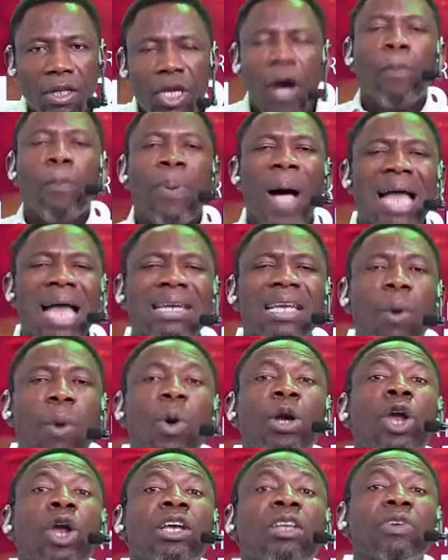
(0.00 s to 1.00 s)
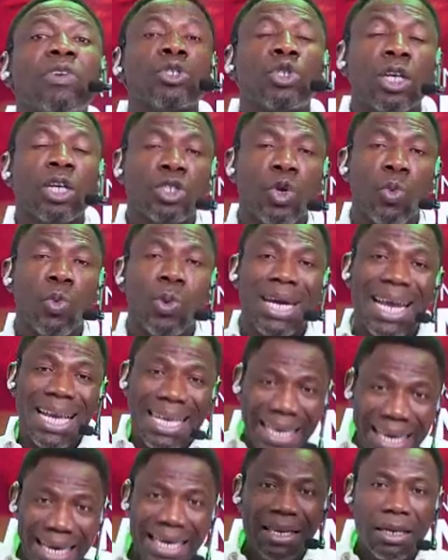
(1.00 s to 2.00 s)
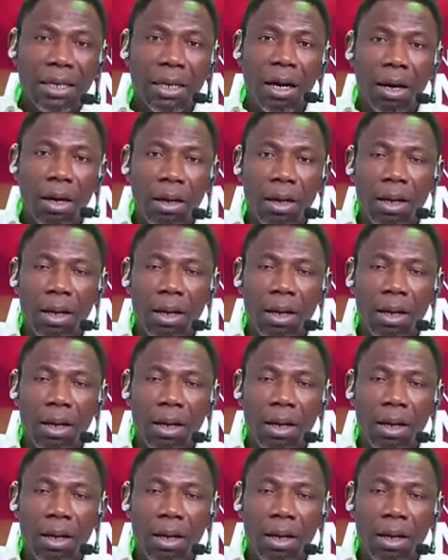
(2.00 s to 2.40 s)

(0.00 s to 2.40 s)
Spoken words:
Your partner will not even trust you with the key.